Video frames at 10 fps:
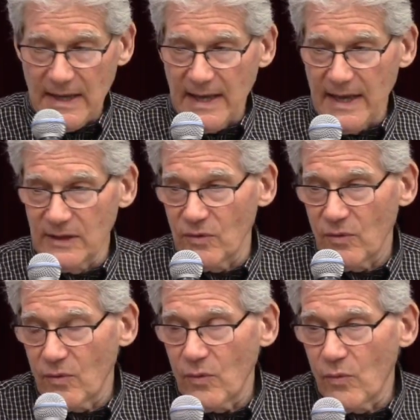
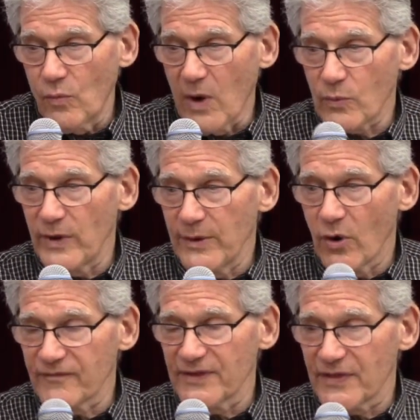And what we
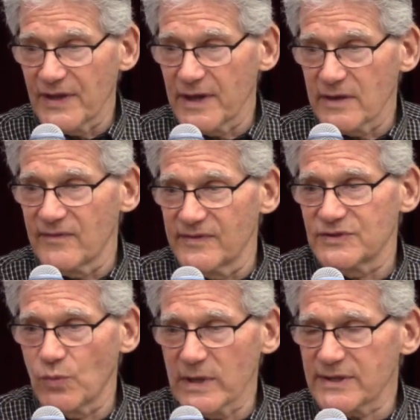often think of
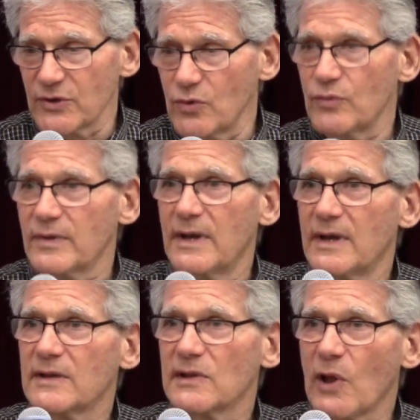is, what do
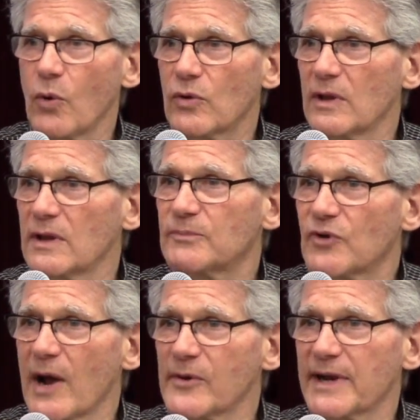local
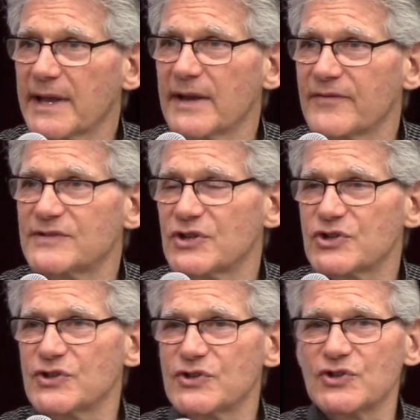primary care
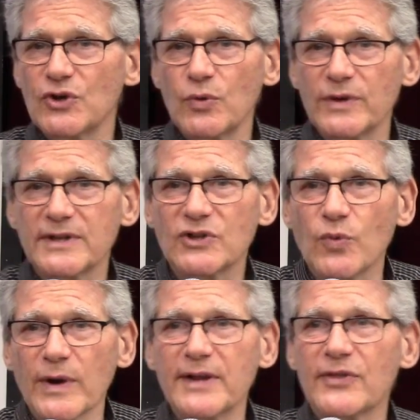physicians do with the
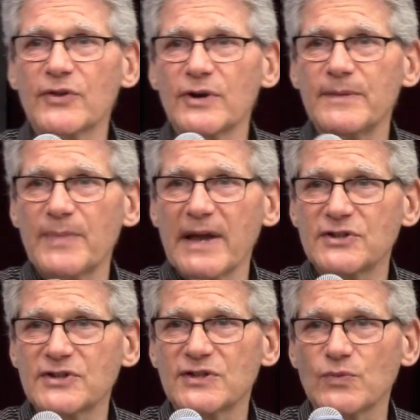20 or 30
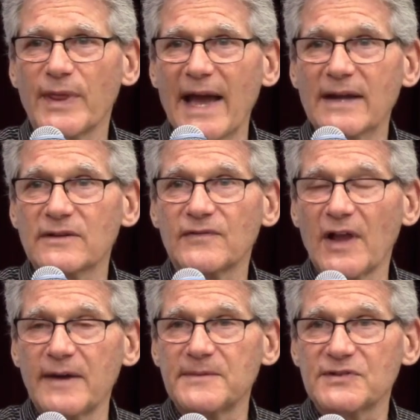patients with active
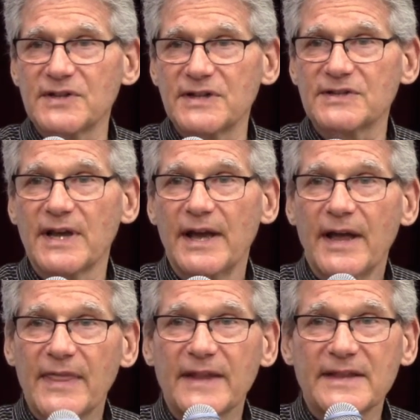Lyme disease
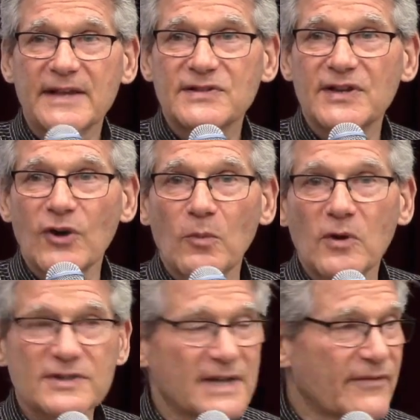that they see
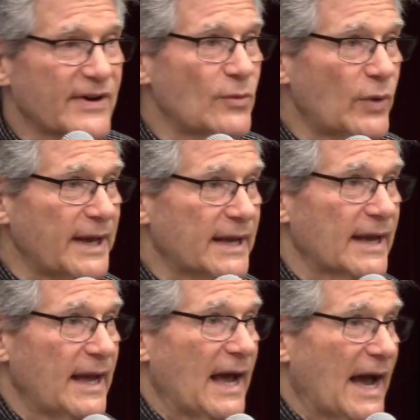almost every
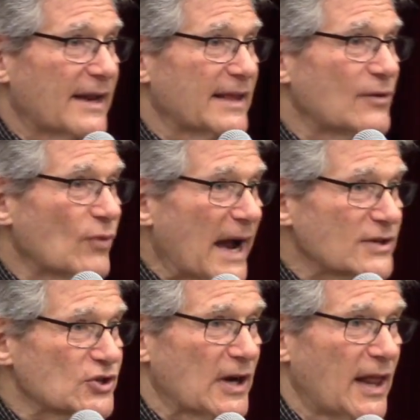week? How do they
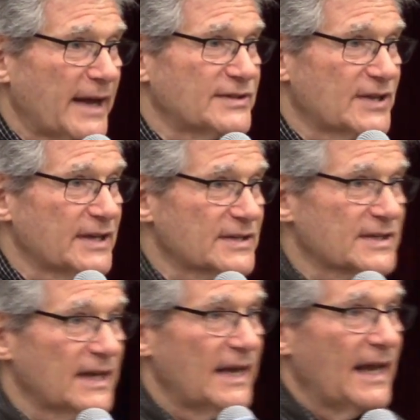rationalize
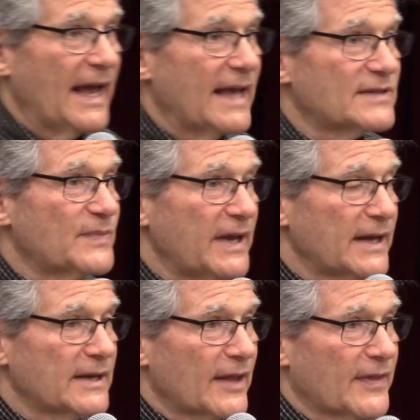this as
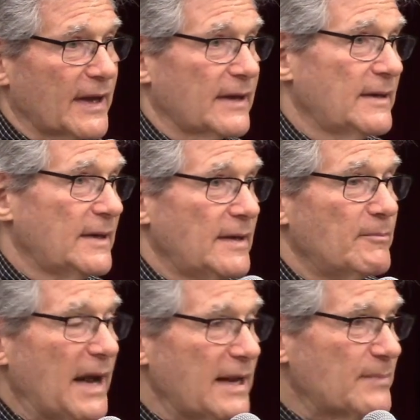being nothing?
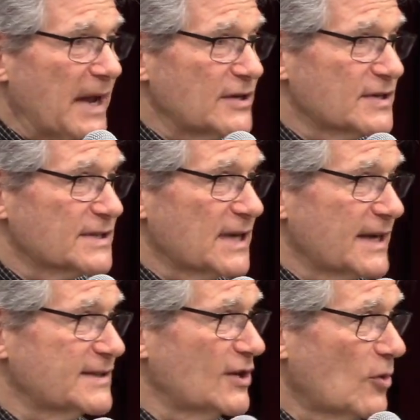Many patients, I
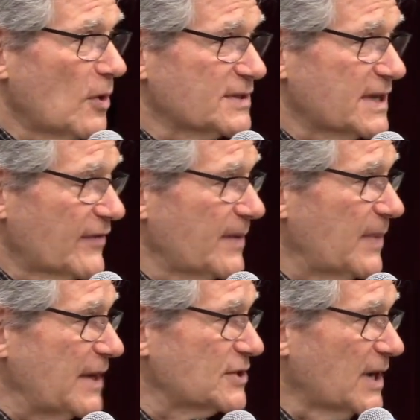see almost every
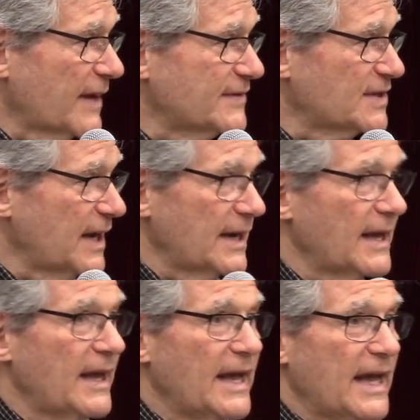patient I've
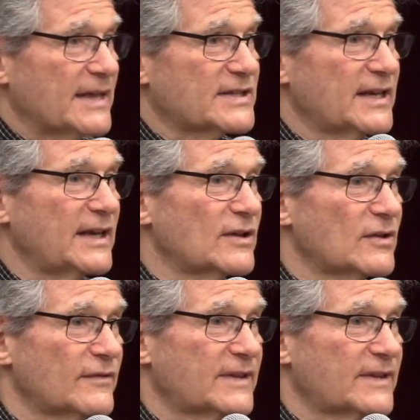seen has seen